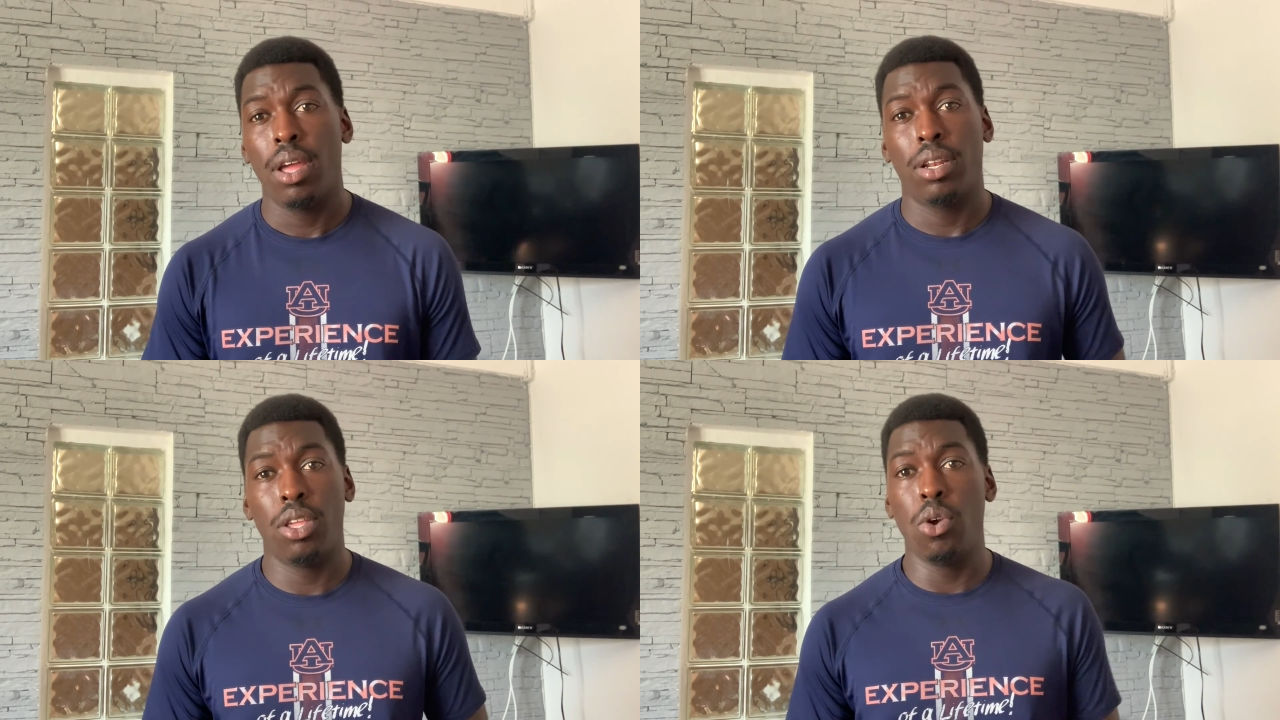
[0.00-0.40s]

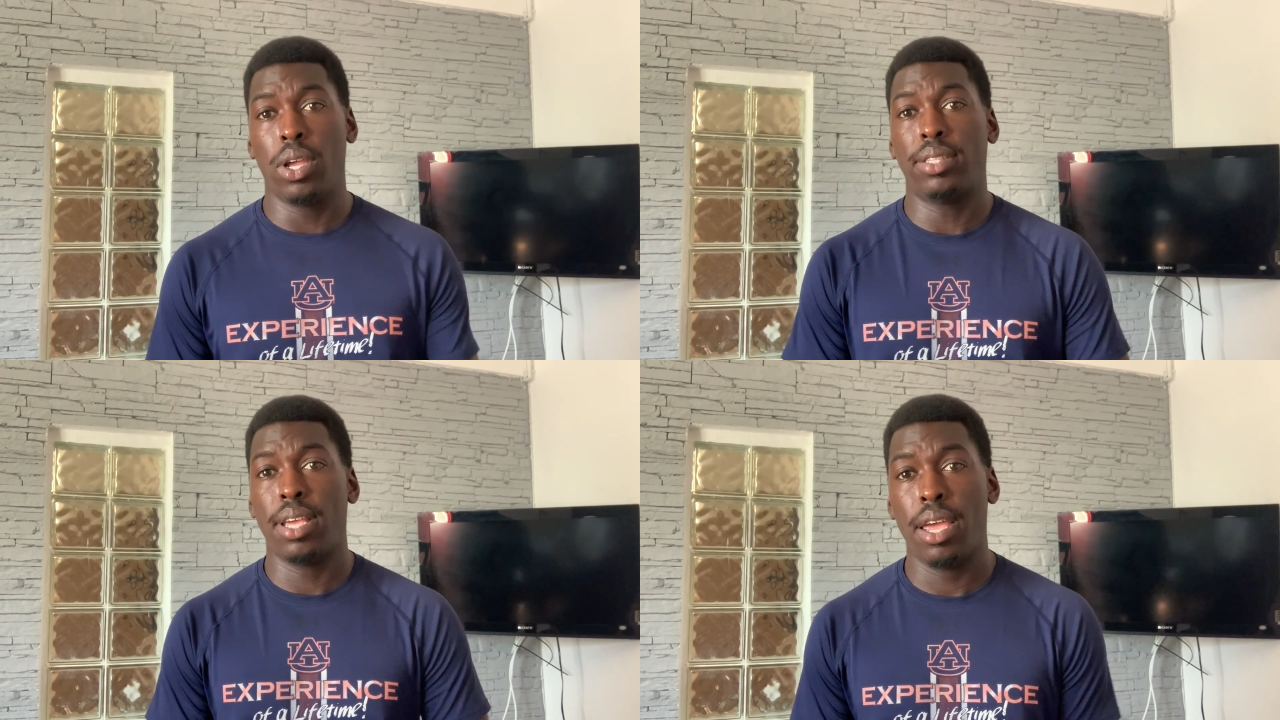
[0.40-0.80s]
the
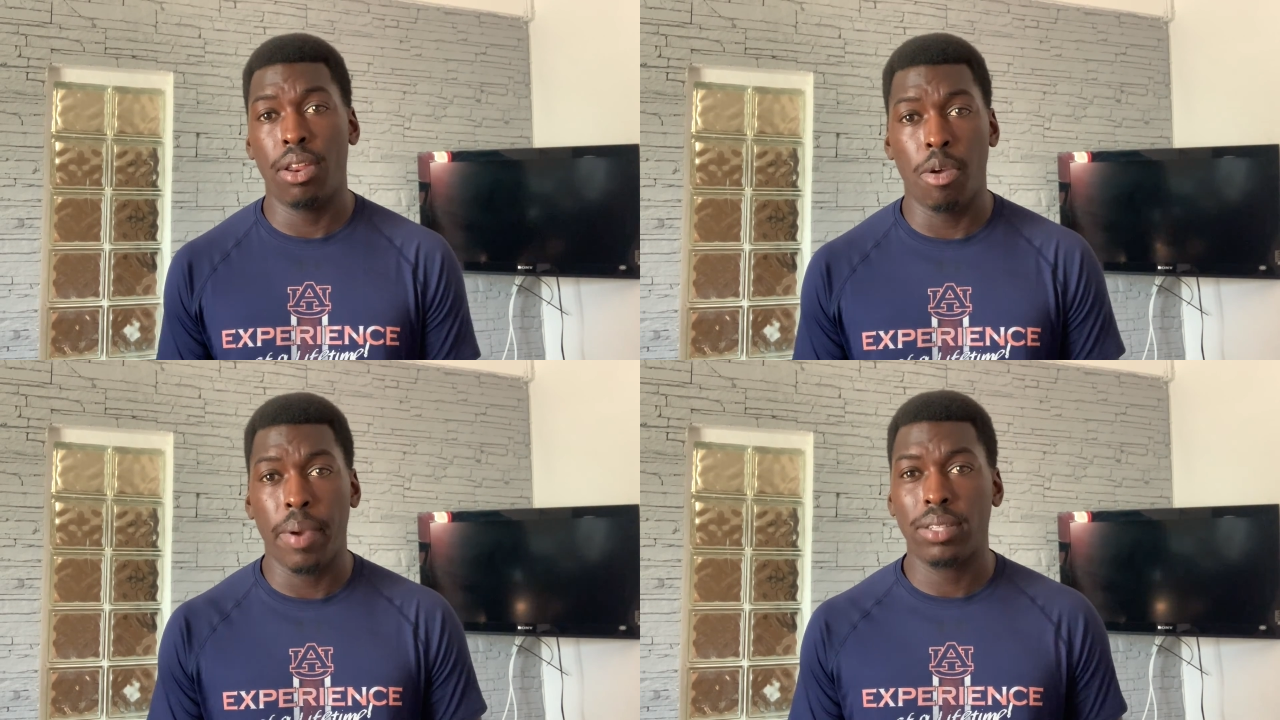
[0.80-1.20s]
Yucatan,
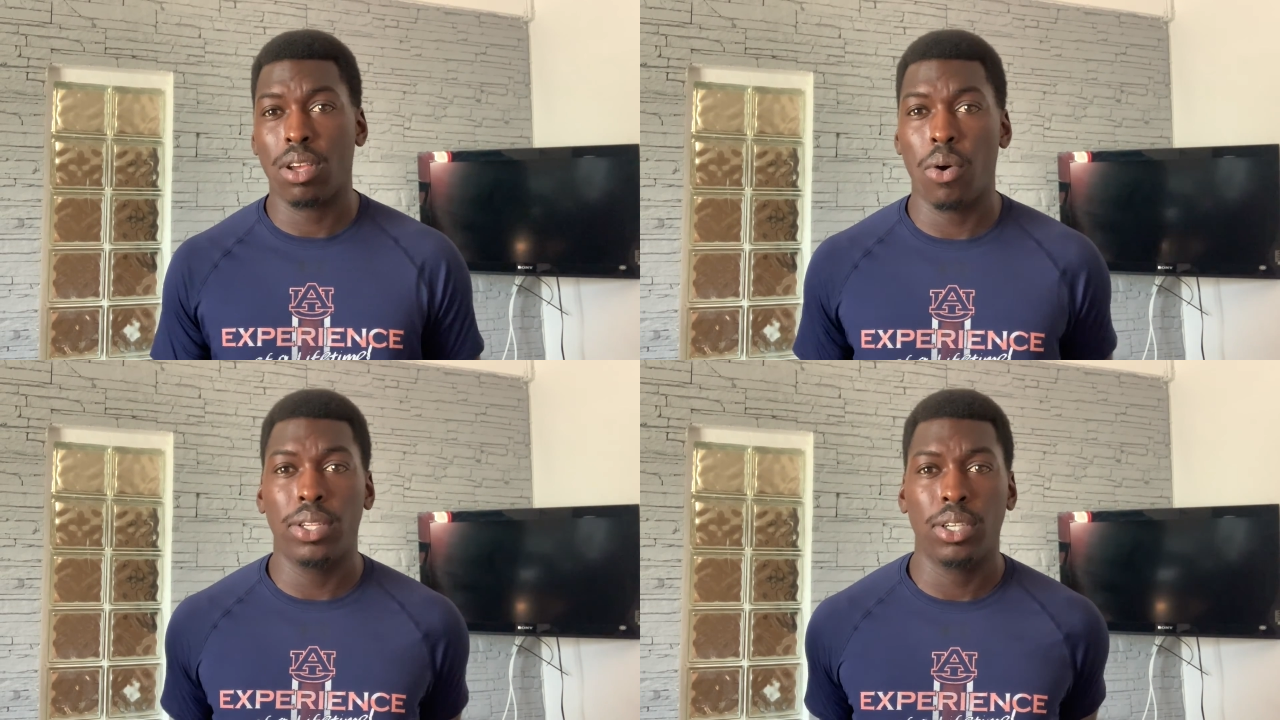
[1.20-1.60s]
or
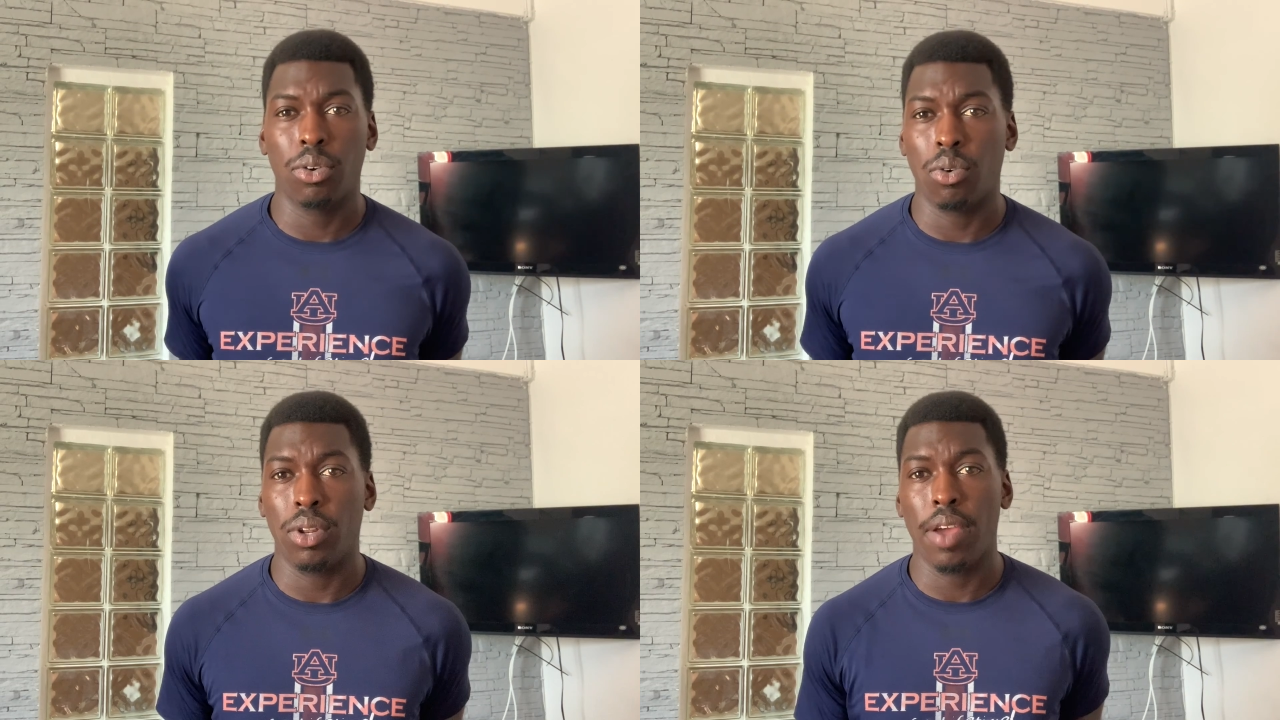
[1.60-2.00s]
Mexico in
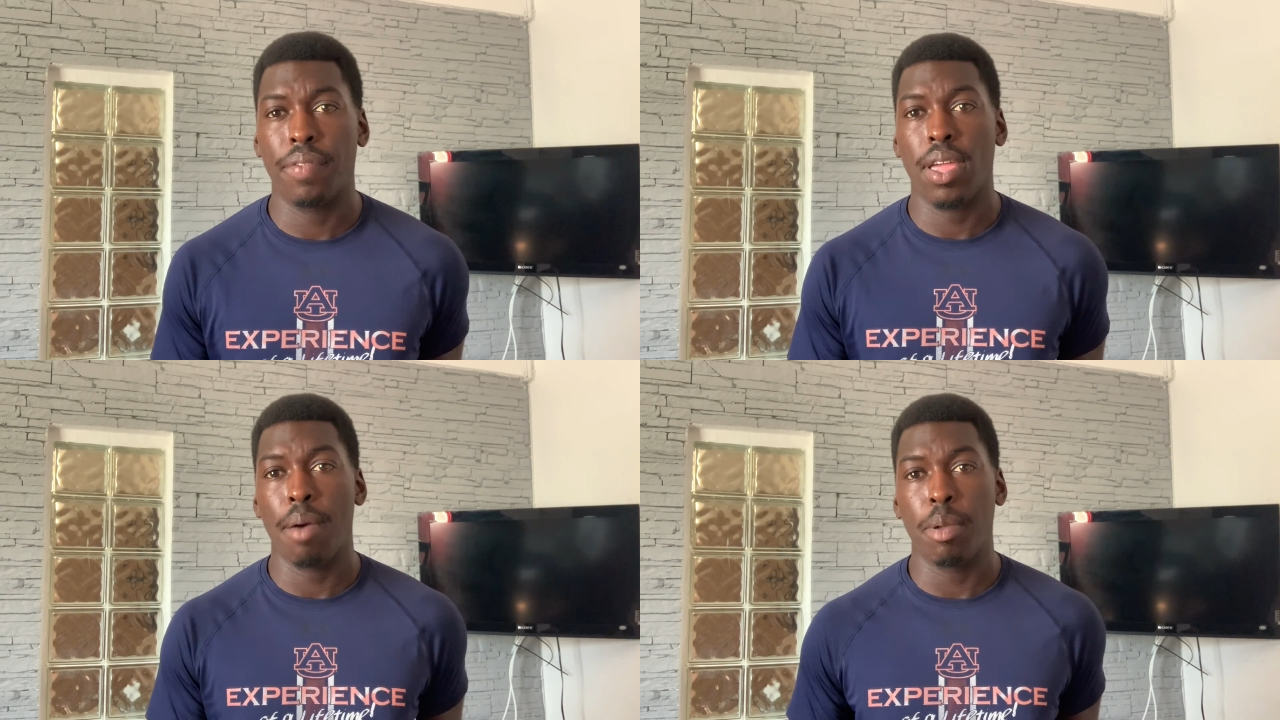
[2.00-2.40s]
general,
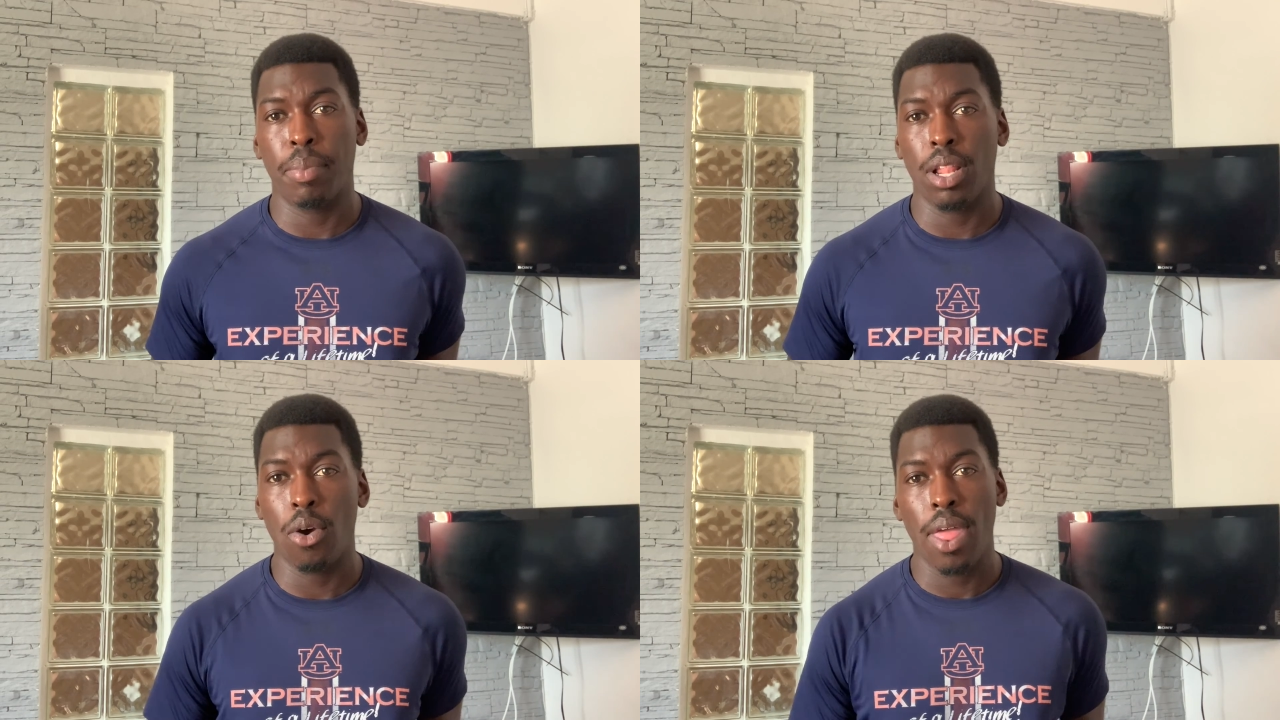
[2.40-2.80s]
definitely comment
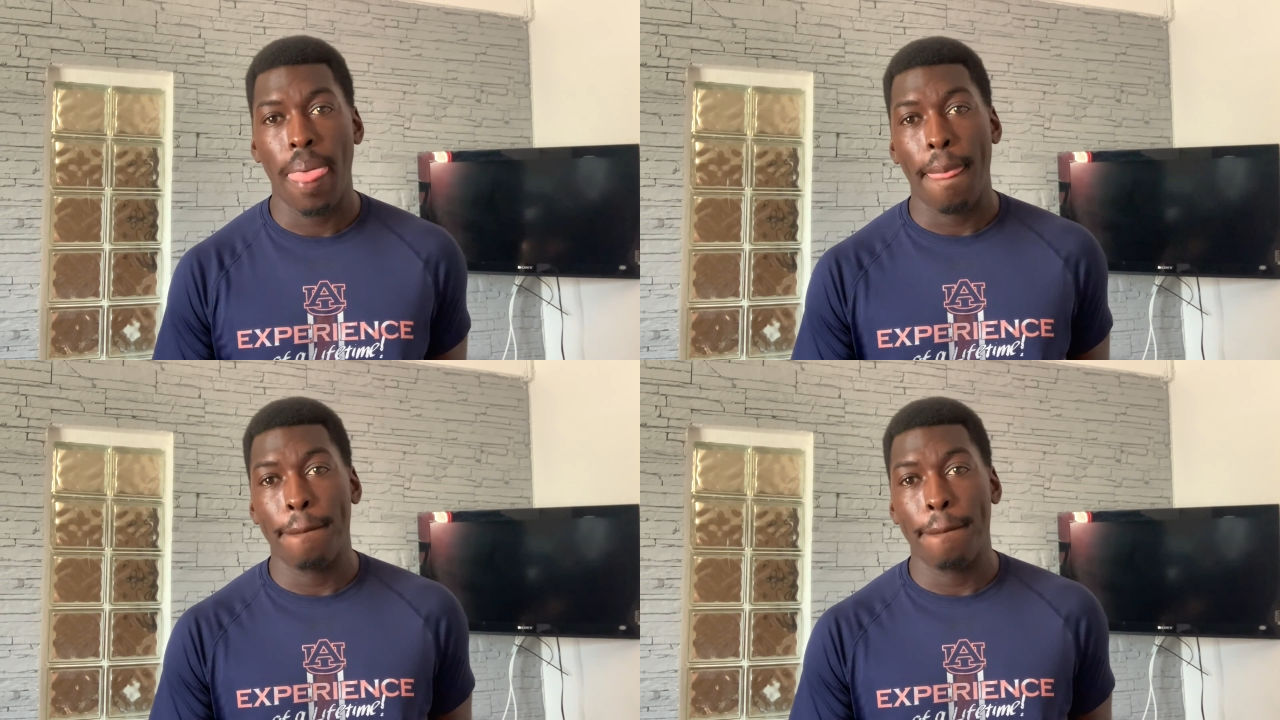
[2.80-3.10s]
below.